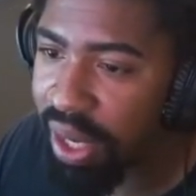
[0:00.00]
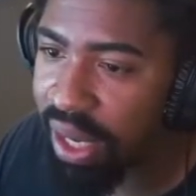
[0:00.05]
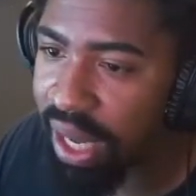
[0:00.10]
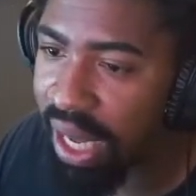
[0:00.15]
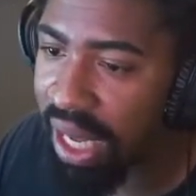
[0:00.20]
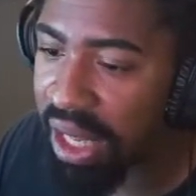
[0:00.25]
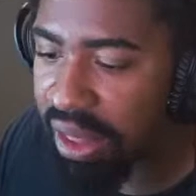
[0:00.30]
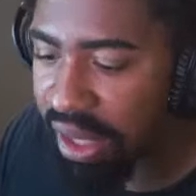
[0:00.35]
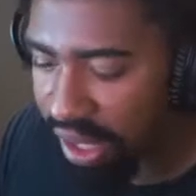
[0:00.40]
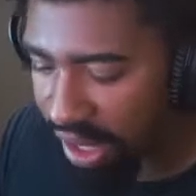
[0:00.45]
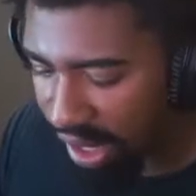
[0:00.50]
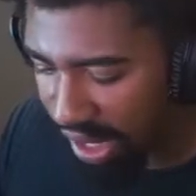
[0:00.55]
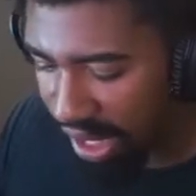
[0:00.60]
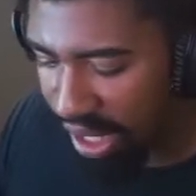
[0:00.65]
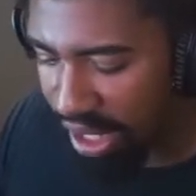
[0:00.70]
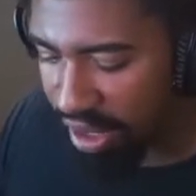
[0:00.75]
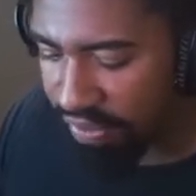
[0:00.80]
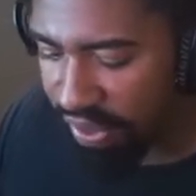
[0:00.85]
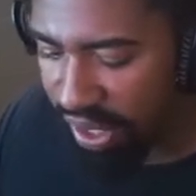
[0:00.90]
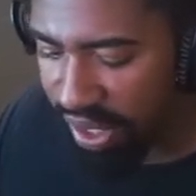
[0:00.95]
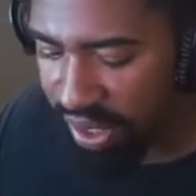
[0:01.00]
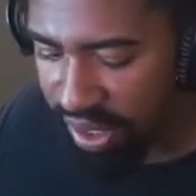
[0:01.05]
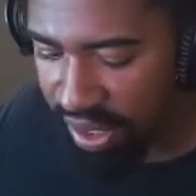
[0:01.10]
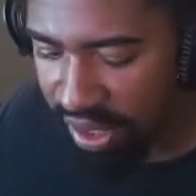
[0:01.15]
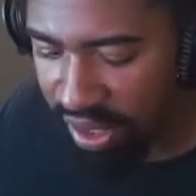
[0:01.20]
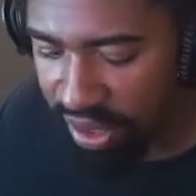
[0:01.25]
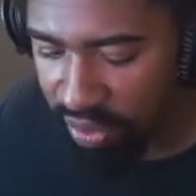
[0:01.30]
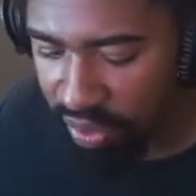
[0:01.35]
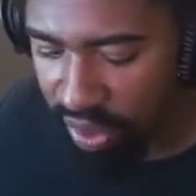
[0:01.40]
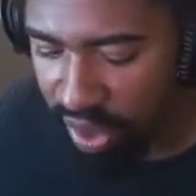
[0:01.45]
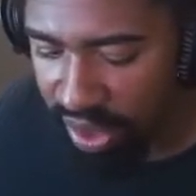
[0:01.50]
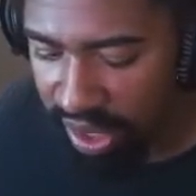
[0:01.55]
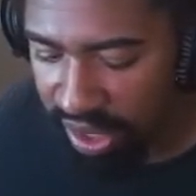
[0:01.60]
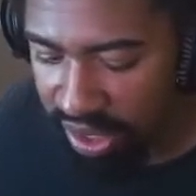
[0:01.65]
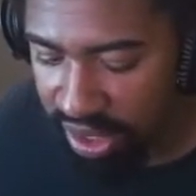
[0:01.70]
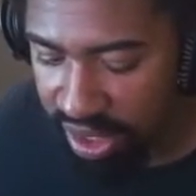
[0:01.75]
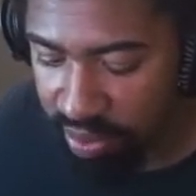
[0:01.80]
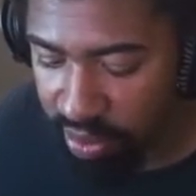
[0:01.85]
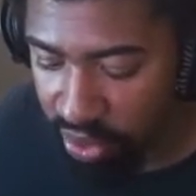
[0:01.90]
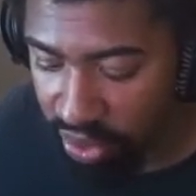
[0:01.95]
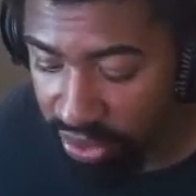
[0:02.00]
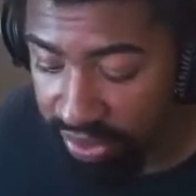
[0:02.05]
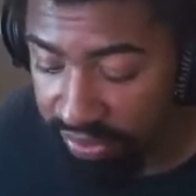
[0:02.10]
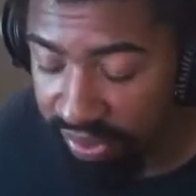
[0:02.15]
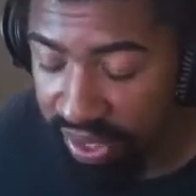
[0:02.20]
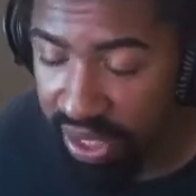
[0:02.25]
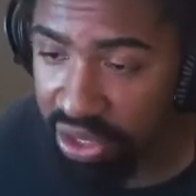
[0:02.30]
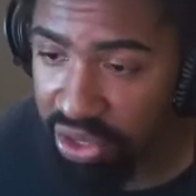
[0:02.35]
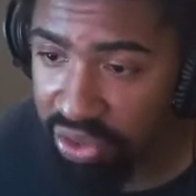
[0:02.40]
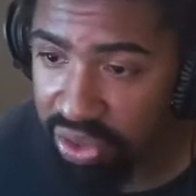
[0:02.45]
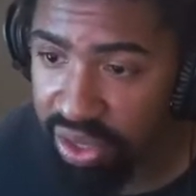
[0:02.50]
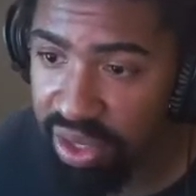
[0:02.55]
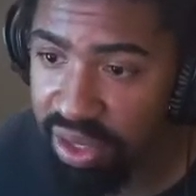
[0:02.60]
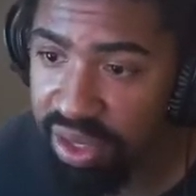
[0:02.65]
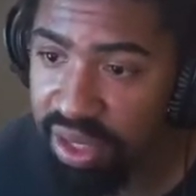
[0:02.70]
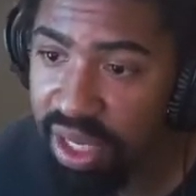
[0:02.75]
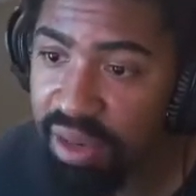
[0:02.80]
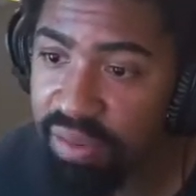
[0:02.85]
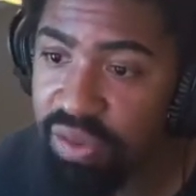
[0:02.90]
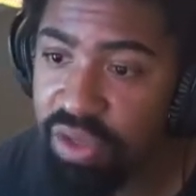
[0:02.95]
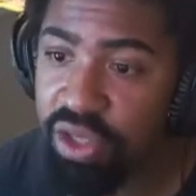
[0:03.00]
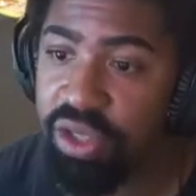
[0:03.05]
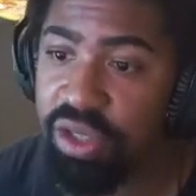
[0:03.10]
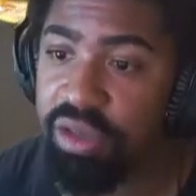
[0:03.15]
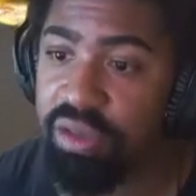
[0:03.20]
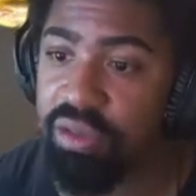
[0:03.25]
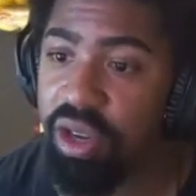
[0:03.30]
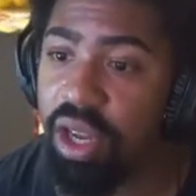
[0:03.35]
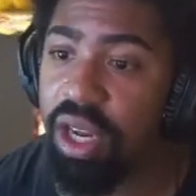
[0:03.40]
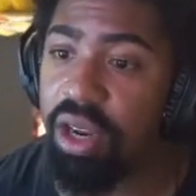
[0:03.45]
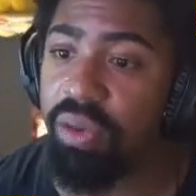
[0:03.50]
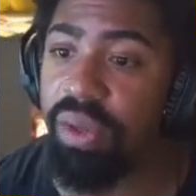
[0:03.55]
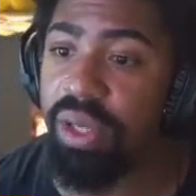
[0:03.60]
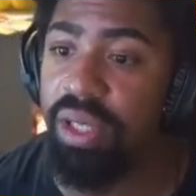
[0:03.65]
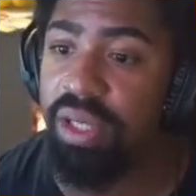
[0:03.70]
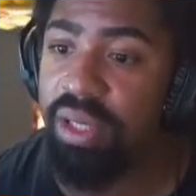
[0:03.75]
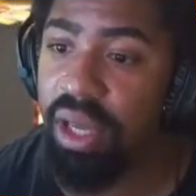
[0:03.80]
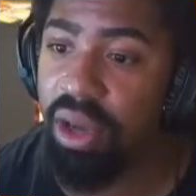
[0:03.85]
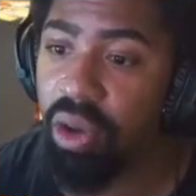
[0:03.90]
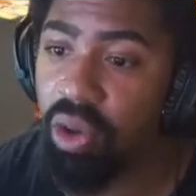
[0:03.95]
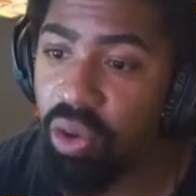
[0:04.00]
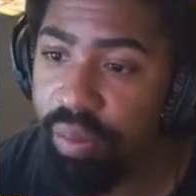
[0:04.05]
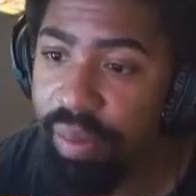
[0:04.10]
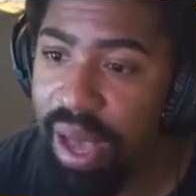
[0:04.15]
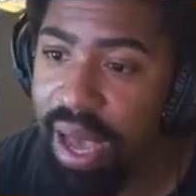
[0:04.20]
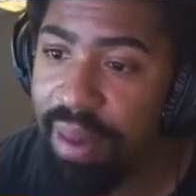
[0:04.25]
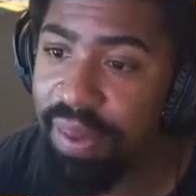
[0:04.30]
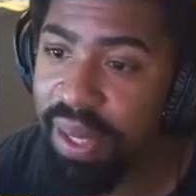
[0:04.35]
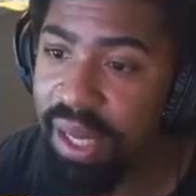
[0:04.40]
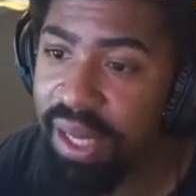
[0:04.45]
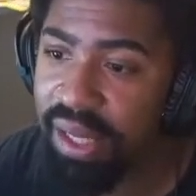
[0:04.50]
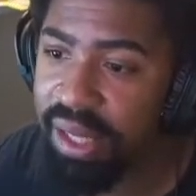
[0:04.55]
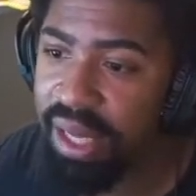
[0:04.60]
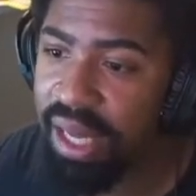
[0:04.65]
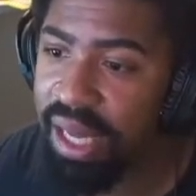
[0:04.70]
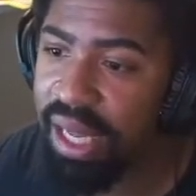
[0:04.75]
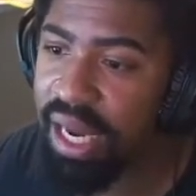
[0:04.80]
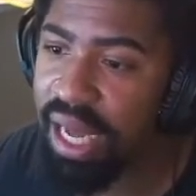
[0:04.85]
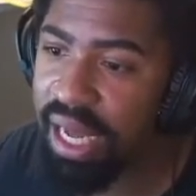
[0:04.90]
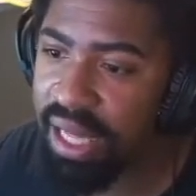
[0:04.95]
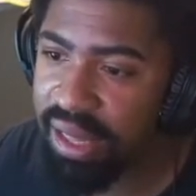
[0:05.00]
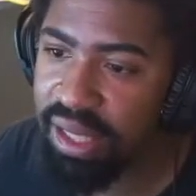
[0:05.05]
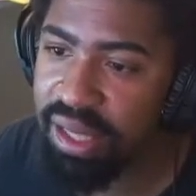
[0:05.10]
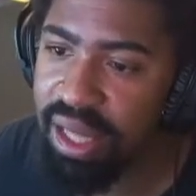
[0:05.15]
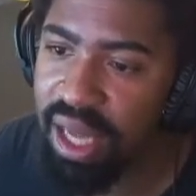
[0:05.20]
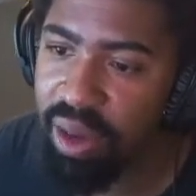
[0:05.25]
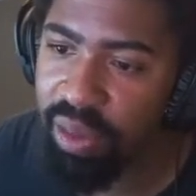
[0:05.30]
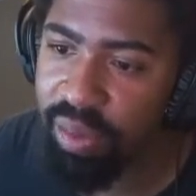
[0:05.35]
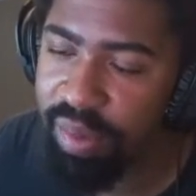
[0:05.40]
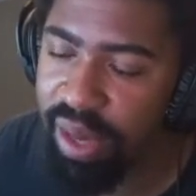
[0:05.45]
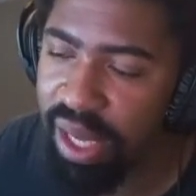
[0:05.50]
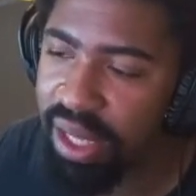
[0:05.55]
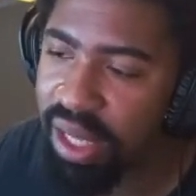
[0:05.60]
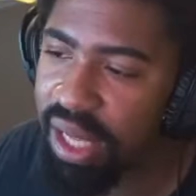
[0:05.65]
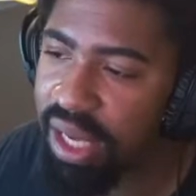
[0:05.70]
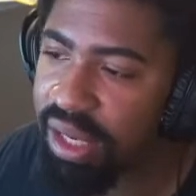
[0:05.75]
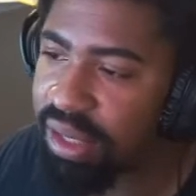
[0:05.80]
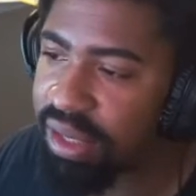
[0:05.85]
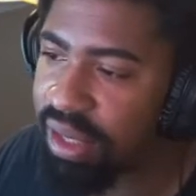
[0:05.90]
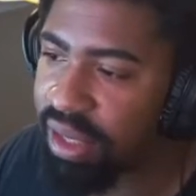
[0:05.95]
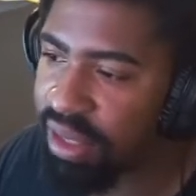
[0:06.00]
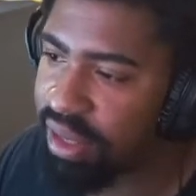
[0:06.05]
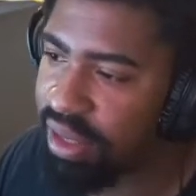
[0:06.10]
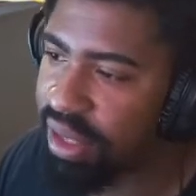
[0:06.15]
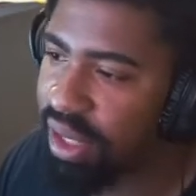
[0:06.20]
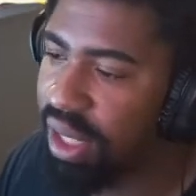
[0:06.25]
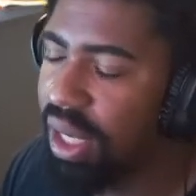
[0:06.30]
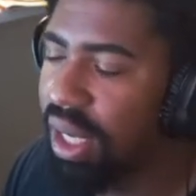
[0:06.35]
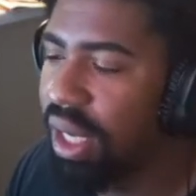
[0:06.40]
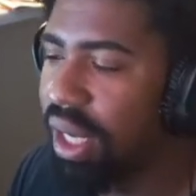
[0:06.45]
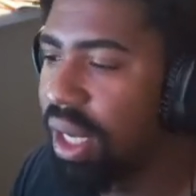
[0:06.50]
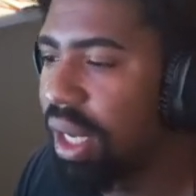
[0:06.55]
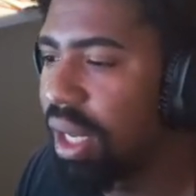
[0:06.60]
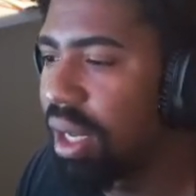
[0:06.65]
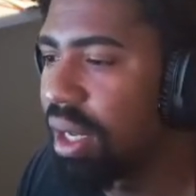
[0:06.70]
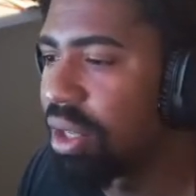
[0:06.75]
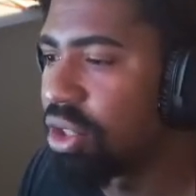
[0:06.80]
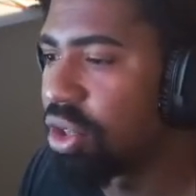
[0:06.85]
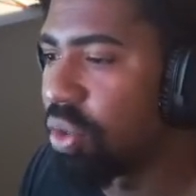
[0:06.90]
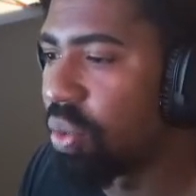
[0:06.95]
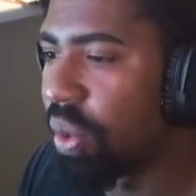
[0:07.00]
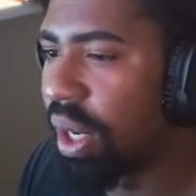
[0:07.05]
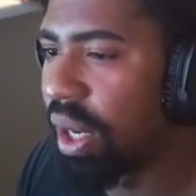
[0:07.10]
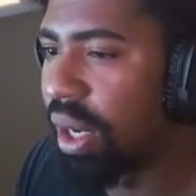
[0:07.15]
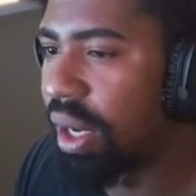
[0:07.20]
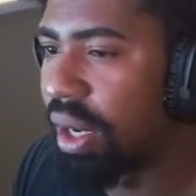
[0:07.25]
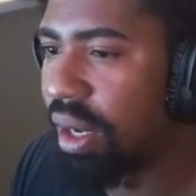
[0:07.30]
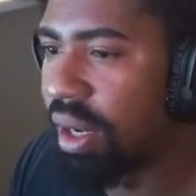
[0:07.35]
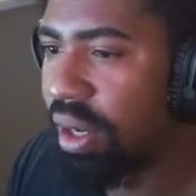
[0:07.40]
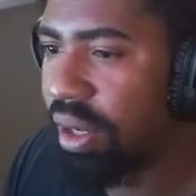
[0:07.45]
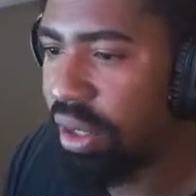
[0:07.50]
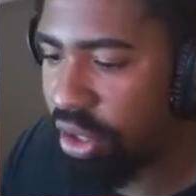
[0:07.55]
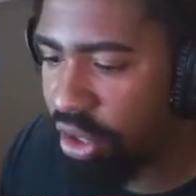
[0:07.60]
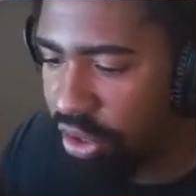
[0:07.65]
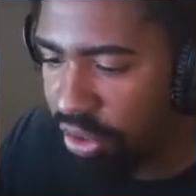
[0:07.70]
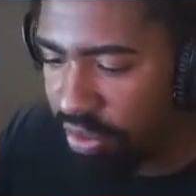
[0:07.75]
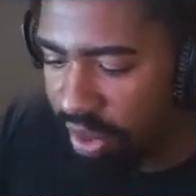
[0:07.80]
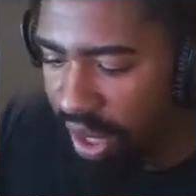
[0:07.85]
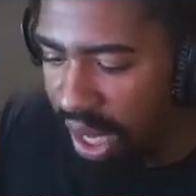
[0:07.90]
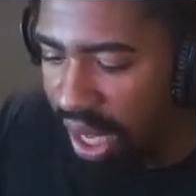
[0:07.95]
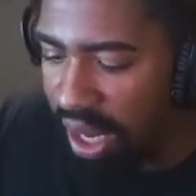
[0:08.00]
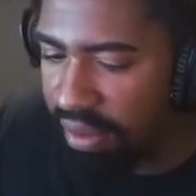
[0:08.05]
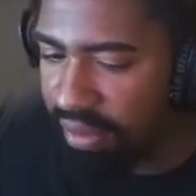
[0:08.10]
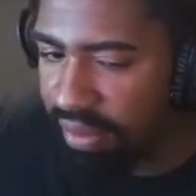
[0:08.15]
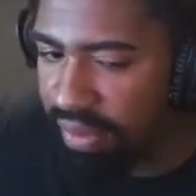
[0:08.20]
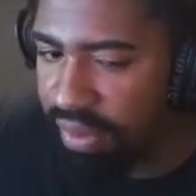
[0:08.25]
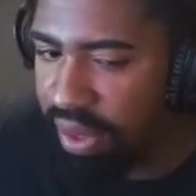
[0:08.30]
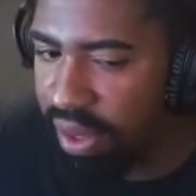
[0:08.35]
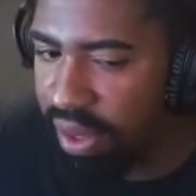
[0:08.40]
I think, again, if they did it where they did points of interest instead of just trying to release the whole map like that, I think that would make a lot of sense, to where you're kind of